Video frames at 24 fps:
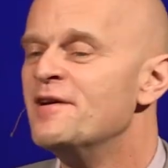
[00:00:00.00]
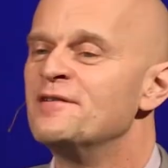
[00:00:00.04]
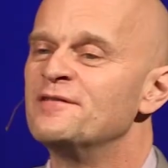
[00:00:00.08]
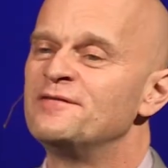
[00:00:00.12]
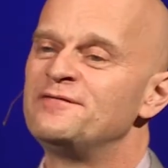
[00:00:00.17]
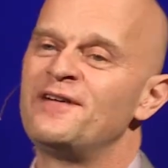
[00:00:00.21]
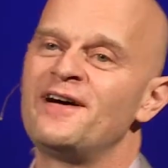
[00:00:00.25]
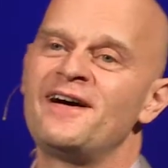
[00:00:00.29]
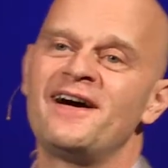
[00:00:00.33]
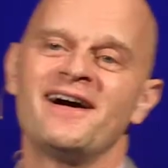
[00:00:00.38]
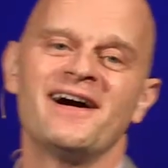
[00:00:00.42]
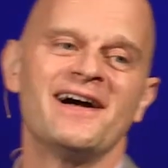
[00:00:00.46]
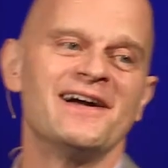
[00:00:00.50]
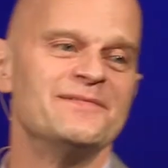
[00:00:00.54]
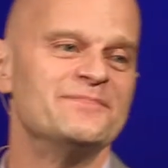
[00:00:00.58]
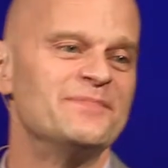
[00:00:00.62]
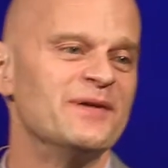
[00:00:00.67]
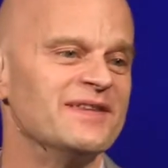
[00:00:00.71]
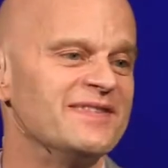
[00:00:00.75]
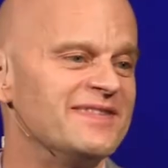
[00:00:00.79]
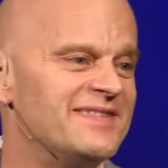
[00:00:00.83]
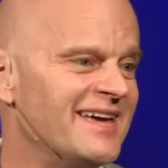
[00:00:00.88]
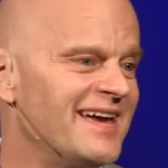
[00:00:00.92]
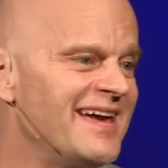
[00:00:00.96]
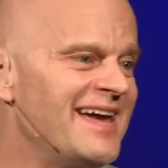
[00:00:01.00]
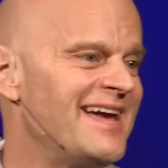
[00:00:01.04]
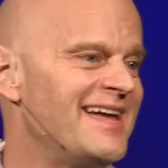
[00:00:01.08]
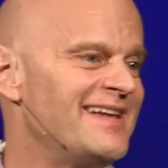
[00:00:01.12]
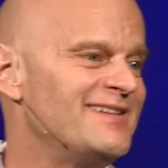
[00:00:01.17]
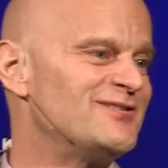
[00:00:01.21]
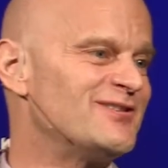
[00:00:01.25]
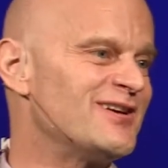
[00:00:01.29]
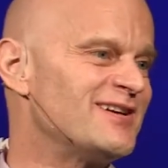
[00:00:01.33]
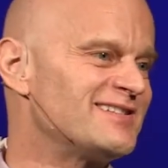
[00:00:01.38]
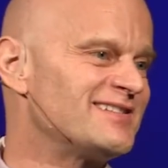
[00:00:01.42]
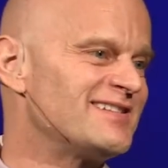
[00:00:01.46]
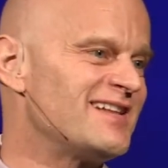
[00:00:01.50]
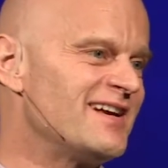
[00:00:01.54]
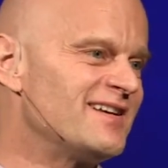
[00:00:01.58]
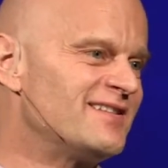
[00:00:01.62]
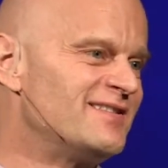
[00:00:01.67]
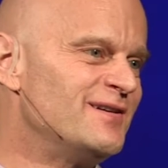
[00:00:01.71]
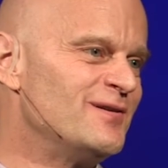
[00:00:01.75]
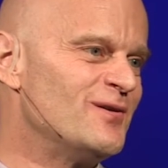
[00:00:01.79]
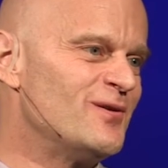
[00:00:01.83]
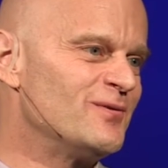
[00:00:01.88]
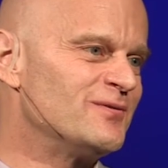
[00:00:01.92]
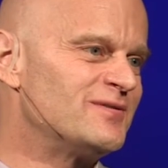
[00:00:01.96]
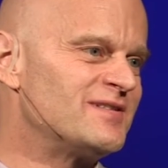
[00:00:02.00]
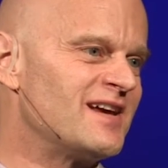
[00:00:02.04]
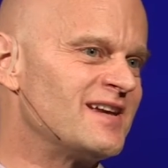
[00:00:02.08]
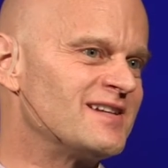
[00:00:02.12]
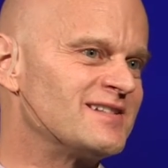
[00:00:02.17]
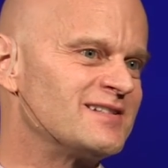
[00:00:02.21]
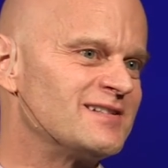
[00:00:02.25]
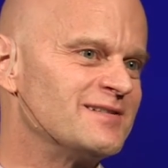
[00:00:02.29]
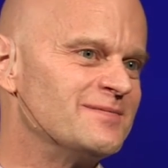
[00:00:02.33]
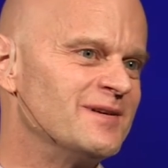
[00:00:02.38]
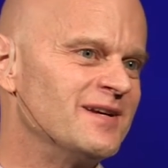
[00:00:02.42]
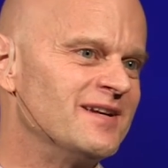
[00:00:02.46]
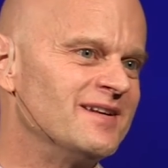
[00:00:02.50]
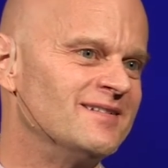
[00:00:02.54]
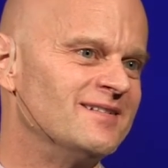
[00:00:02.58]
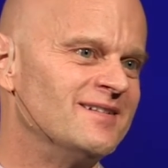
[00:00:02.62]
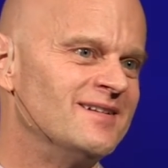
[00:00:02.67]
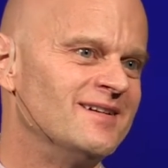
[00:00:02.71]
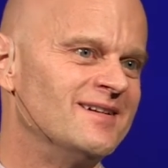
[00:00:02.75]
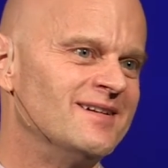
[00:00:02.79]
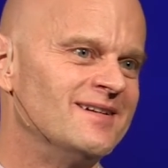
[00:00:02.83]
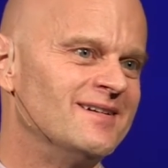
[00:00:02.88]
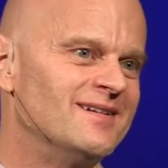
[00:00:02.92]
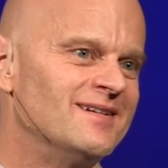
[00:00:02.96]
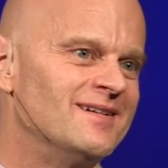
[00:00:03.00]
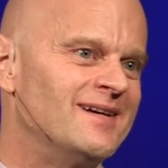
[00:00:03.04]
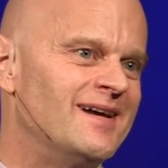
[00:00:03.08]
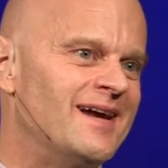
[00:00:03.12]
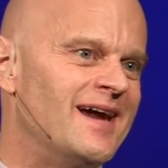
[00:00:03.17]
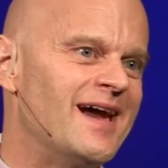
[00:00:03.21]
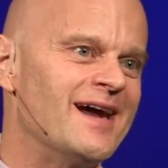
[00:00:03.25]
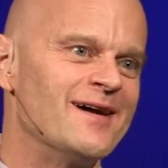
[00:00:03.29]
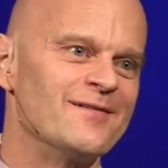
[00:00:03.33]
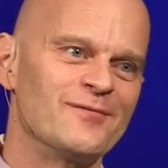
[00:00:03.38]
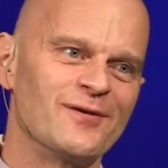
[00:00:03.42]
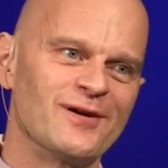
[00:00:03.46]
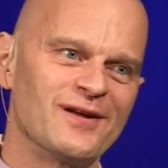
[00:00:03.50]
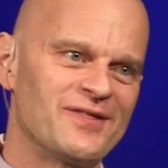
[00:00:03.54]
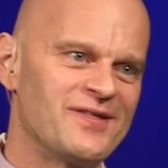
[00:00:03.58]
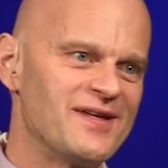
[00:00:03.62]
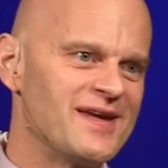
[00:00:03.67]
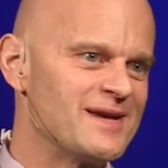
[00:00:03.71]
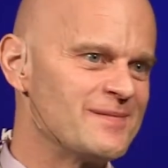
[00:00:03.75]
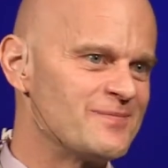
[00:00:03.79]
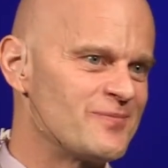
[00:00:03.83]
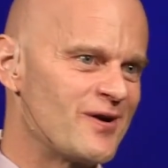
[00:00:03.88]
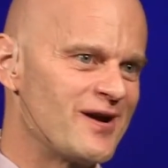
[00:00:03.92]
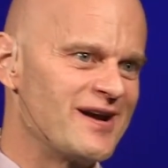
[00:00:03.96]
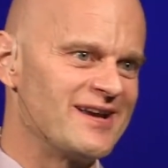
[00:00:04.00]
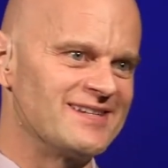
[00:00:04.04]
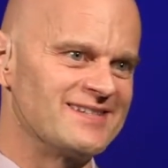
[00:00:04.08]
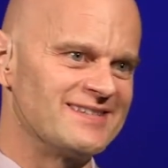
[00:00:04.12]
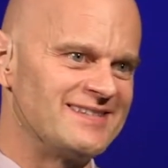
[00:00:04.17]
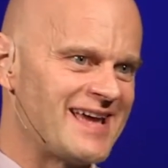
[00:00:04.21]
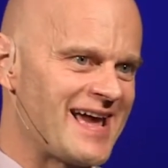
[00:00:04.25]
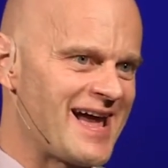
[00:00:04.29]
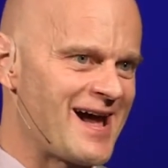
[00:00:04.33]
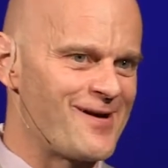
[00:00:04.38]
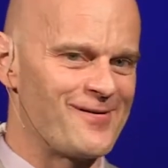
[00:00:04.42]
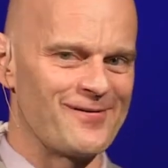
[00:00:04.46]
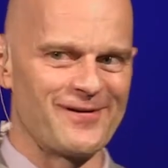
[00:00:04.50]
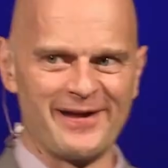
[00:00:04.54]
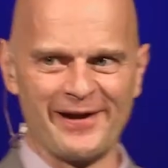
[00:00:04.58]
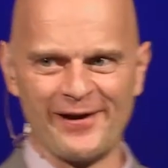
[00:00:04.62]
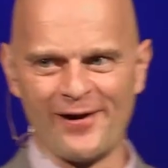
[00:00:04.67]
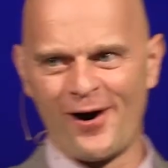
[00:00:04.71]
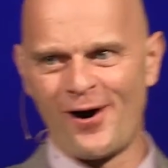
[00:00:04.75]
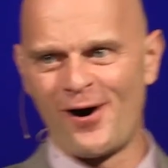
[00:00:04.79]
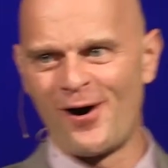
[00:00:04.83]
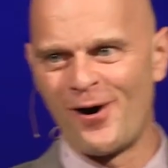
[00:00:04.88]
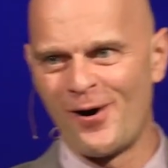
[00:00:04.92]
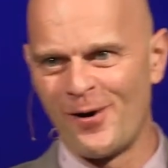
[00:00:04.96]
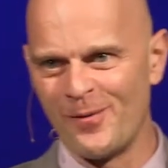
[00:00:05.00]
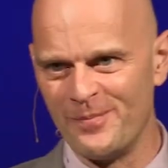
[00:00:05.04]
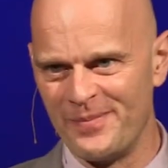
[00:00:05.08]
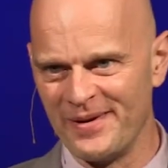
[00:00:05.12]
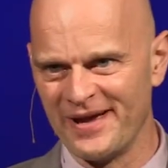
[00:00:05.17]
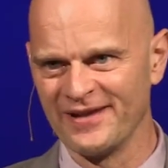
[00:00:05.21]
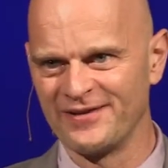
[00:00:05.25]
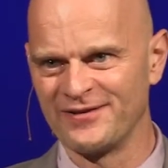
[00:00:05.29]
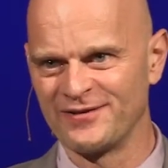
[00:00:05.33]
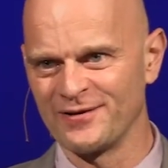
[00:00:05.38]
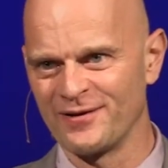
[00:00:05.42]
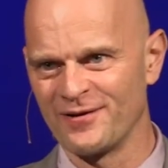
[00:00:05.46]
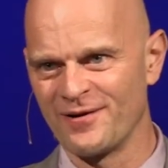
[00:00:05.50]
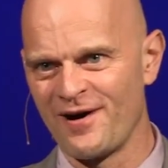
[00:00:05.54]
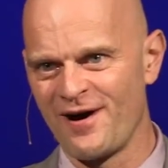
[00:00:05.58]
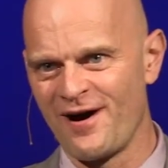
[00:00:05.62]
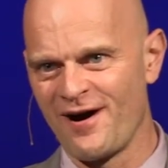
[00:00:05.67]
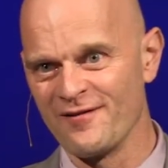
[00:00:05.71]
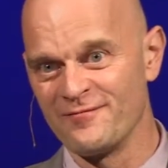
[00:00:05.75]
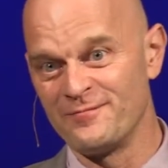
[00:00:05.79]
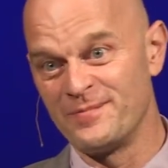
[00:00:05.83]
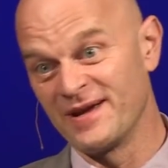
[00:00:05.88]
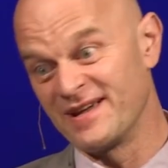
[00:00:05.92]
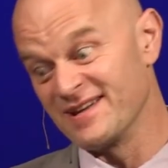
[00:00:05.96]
Fine, but then, just like the Old Testament, everything breaks down and all bets are off.